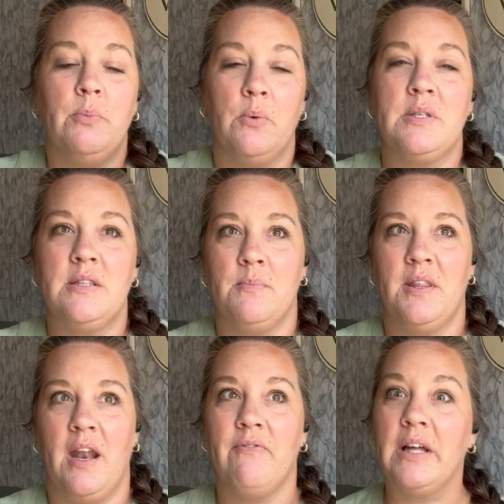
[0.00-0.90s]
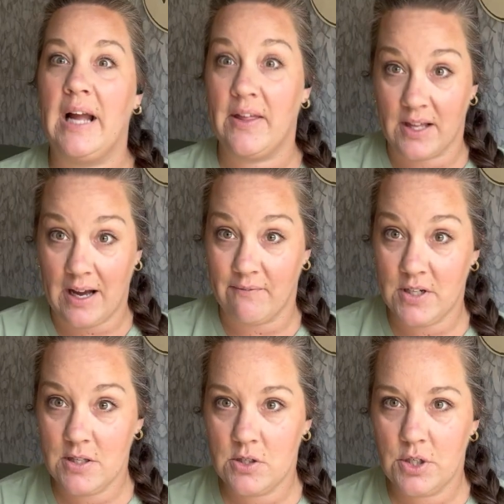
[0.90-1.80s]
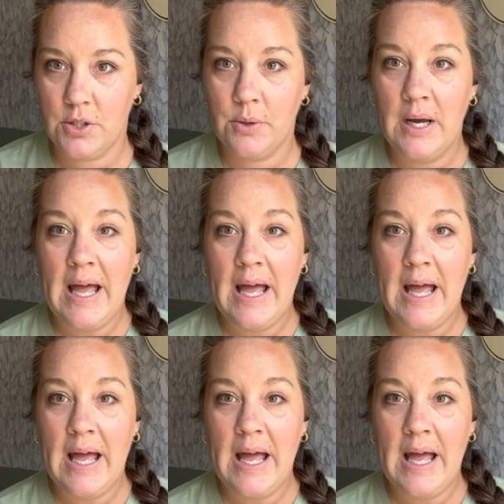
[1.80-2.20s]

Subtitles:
but it wasn't something that I felt like I had the confidence to do.